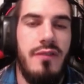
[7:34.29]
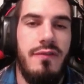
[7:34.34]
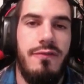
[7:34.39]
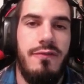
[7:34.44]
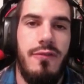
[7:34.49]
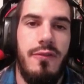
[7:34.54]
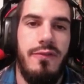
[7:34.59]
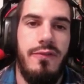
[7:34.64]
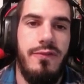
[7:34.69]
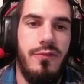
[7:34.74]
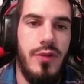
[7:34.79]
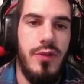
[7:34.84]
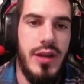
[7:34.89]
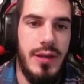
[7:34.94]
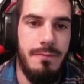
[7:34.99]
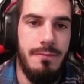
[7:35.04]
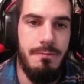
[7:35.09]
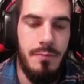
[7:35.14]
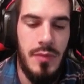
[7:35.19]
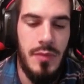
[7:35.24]
for free.
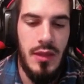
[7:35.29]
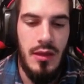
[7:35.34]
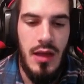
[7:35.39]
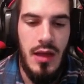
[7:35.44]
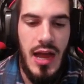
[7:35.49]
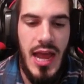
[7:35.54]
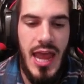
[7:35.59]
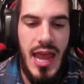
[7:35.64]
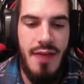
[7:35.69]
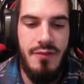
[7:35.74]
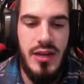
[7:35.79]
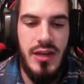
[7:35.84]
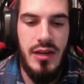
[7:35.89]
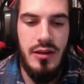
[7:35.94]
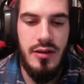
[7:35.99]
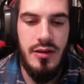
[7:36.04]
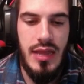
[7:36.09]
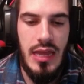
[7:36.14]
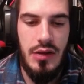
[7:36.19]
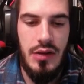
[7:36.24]
I have an
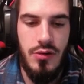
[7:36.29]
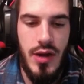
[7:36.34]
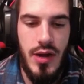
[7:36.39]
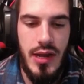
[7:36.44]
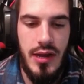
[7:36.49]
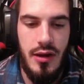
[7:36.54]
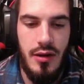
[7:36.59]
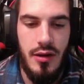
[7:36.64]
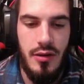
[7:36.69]
indicator right here.